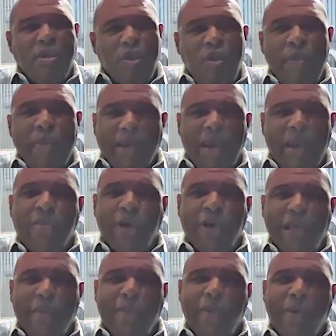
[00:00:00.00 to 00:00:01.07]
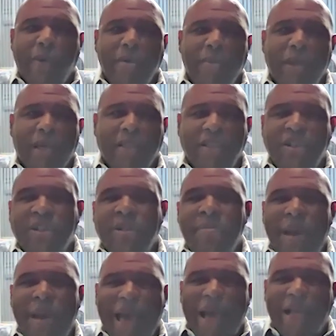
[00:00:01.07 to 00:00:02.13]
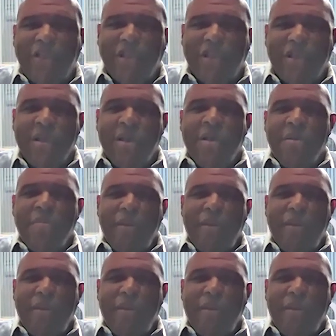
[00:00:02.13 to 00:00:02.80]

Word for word: do become really important because just imagine